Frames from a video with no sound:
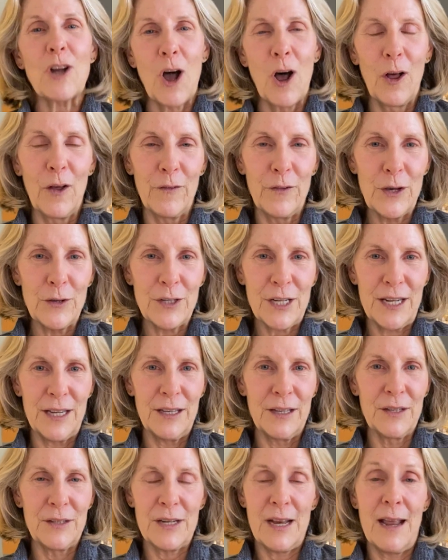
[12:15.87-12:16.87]
all of those
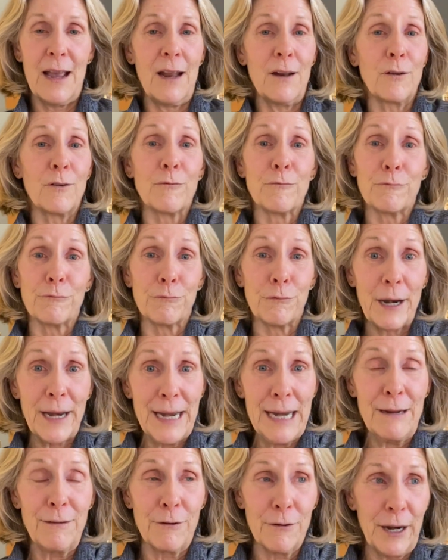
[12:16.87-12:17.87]
hills and had a
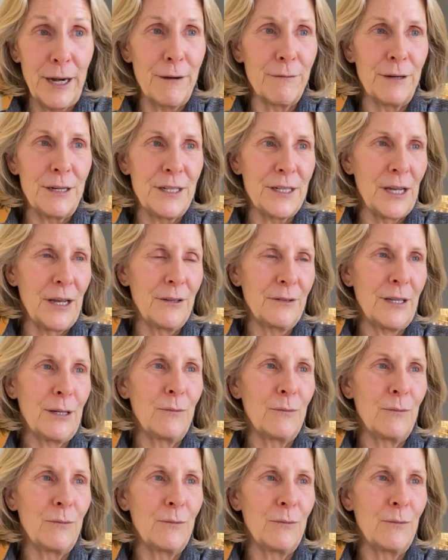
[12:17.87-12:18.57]
great result.